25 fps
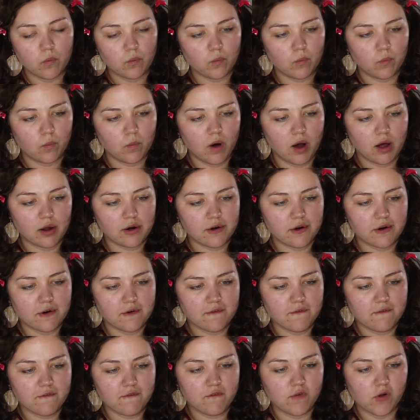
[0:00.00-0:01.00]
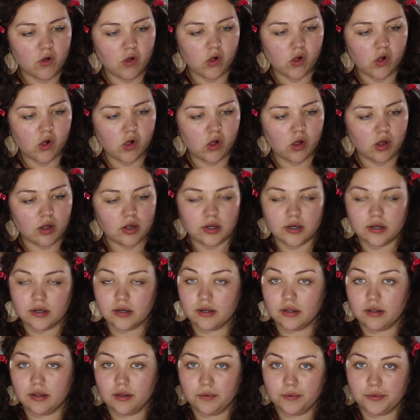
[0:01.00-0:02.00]
Waterful
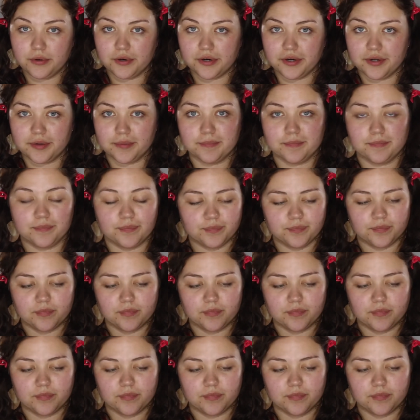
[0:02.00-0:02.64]
Glow Cream,